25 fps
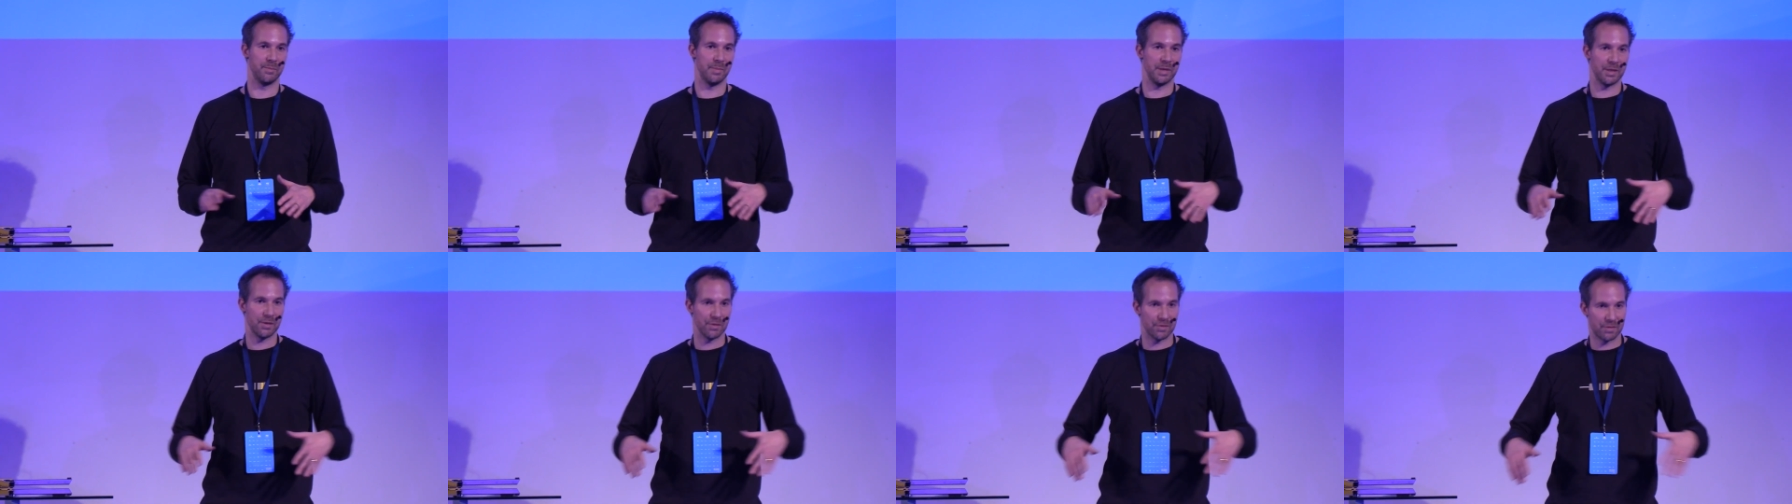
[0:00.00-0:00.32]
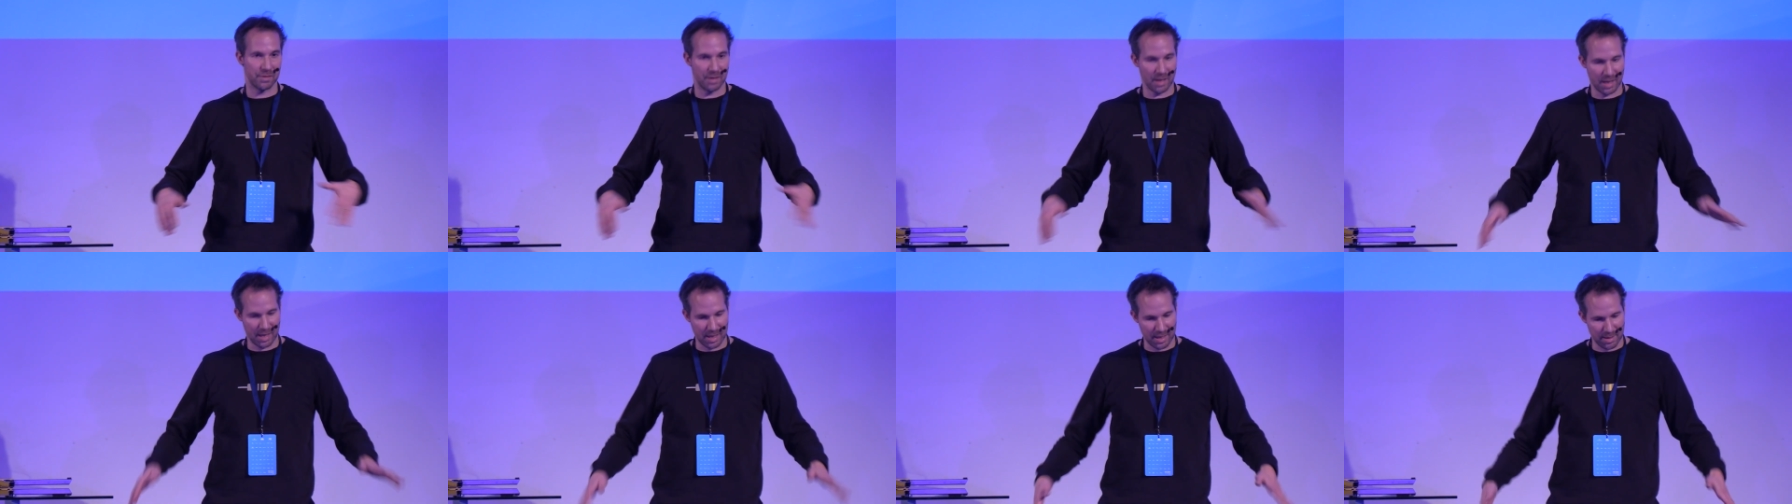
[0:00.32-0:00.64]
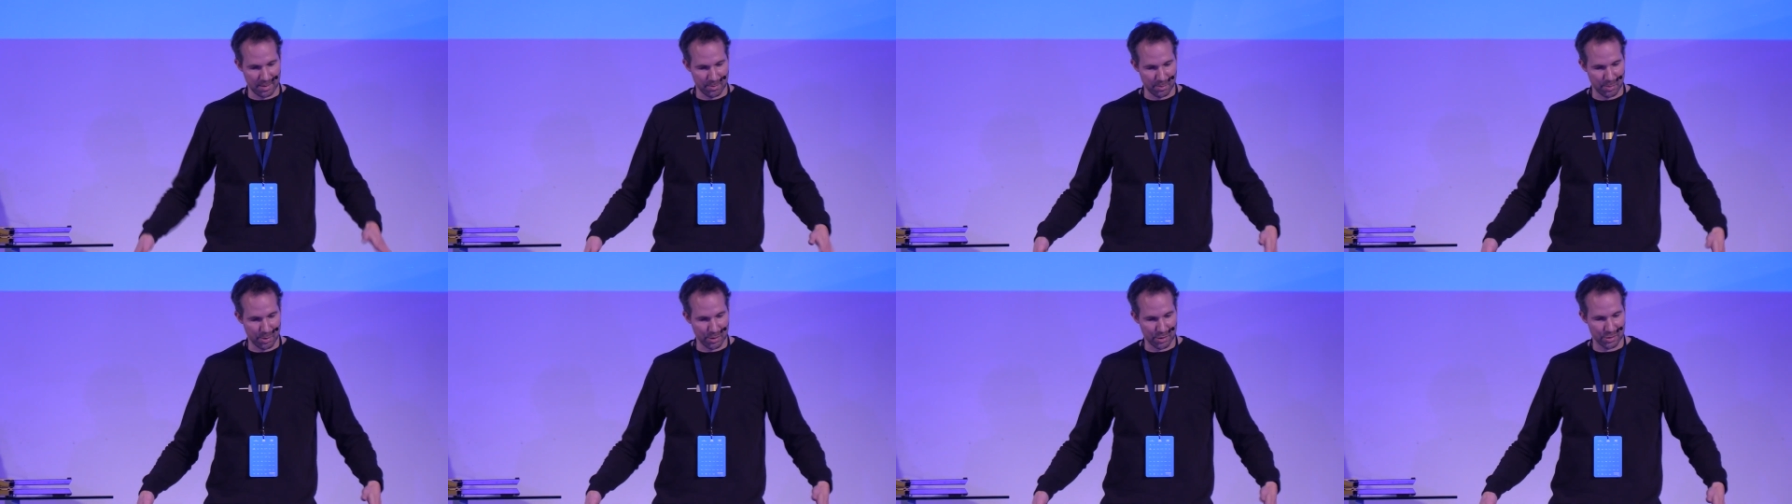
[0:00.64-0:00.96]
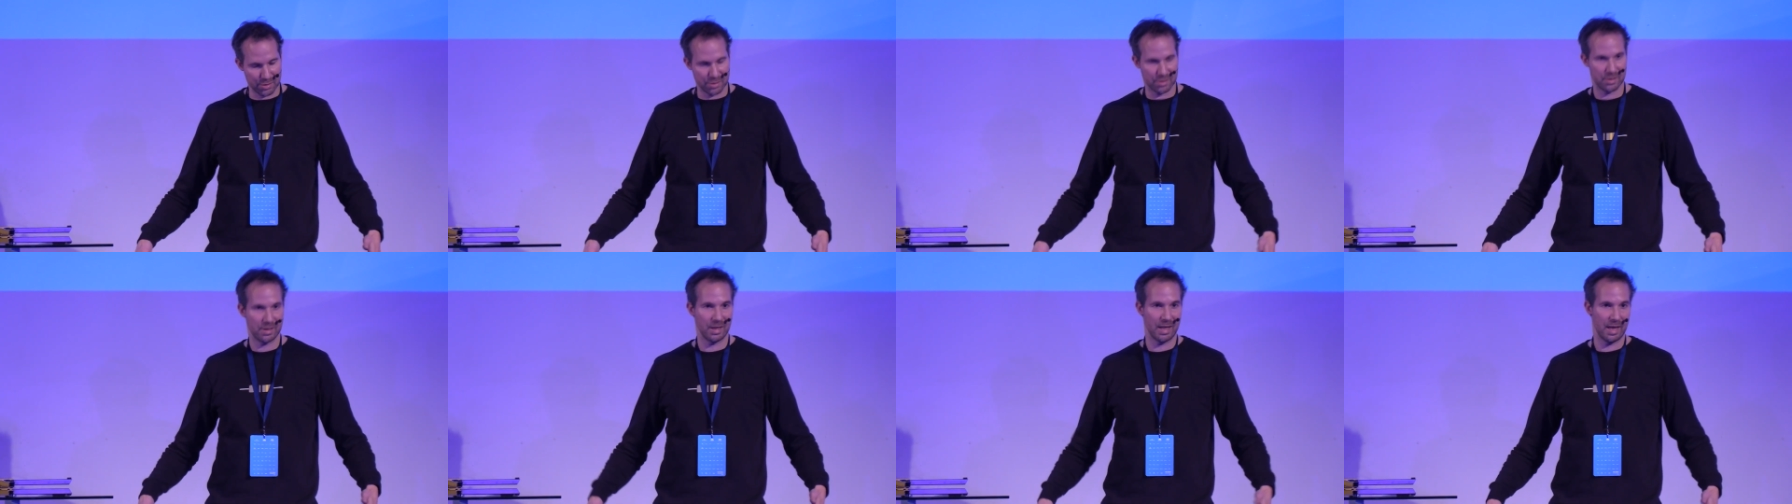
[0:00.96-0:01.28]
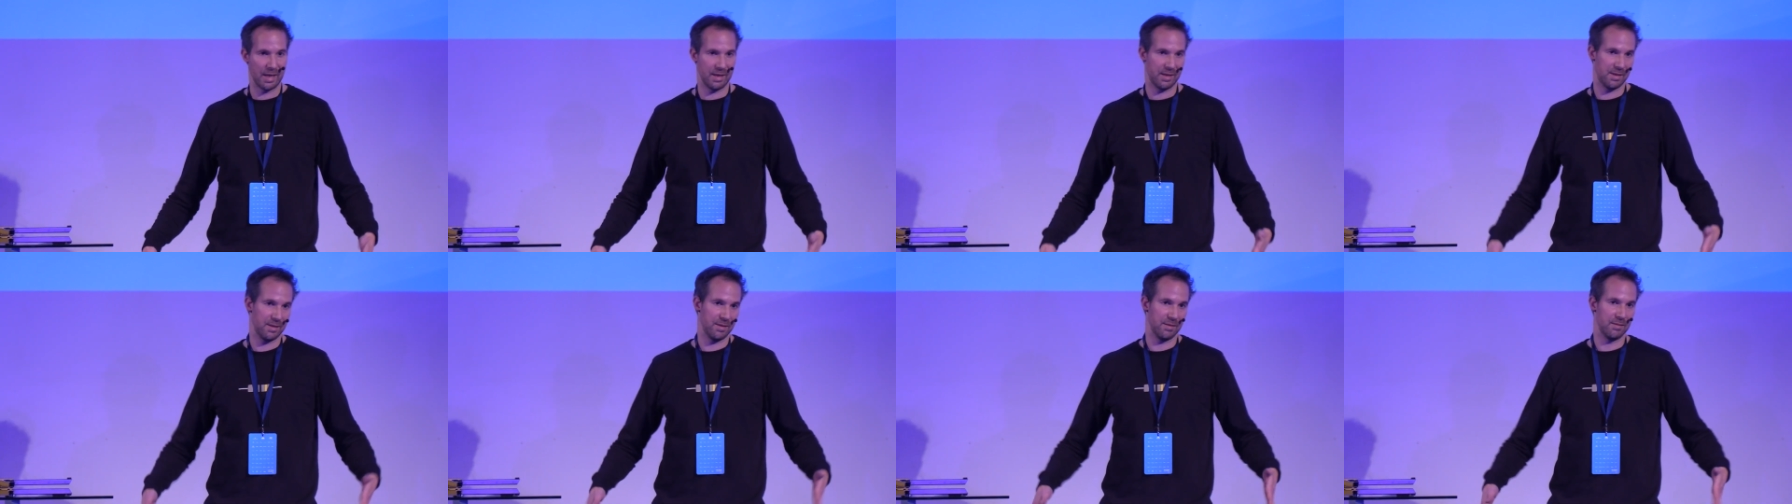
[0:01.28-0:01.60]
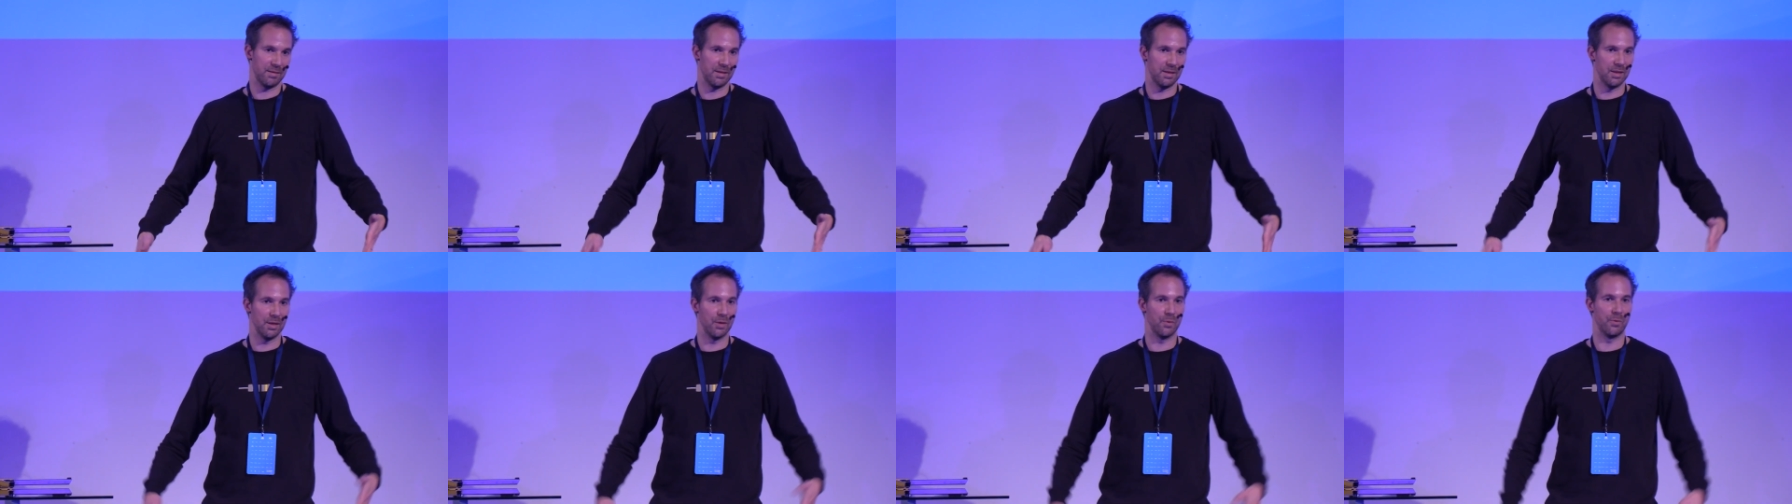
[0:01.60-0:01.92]
because they buzz like
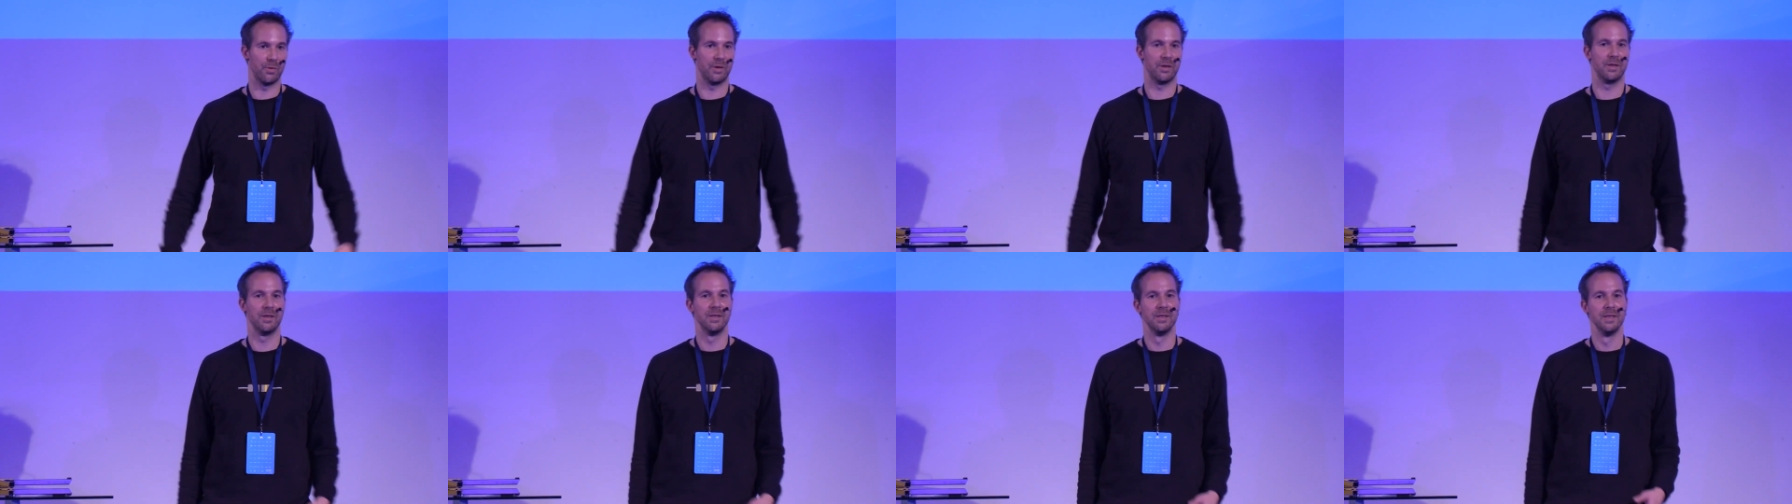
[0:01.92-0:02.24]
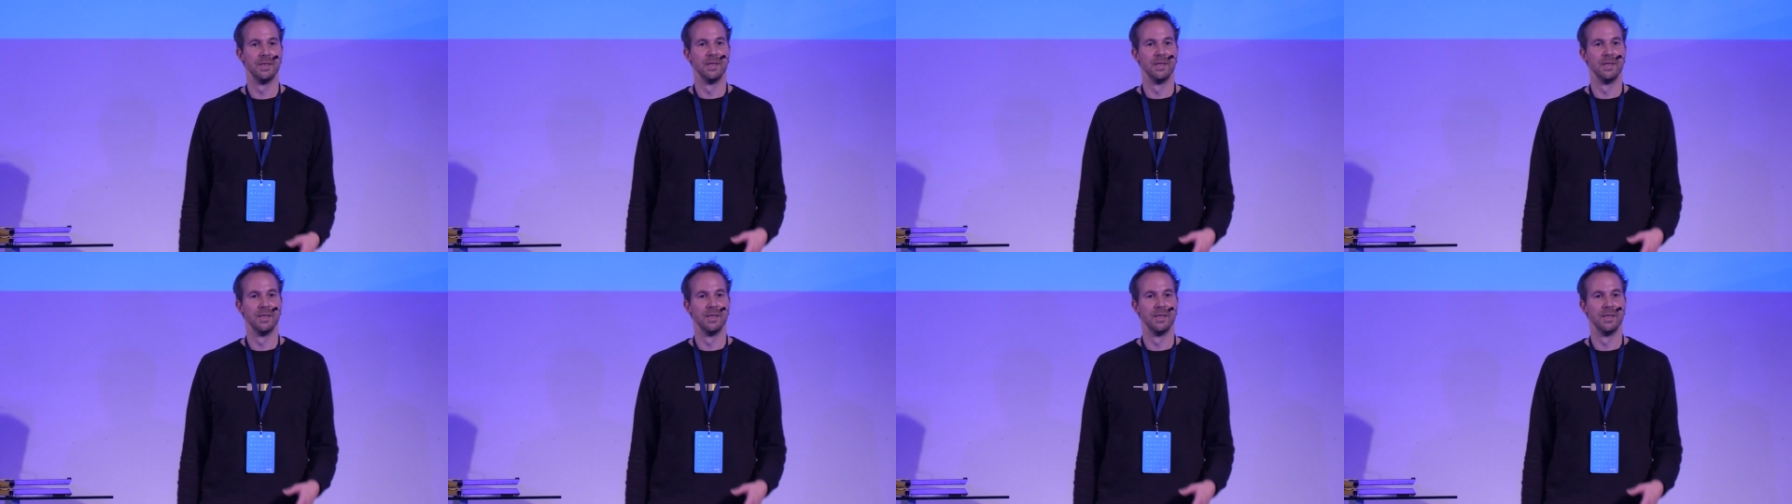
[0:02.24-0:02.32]
lower.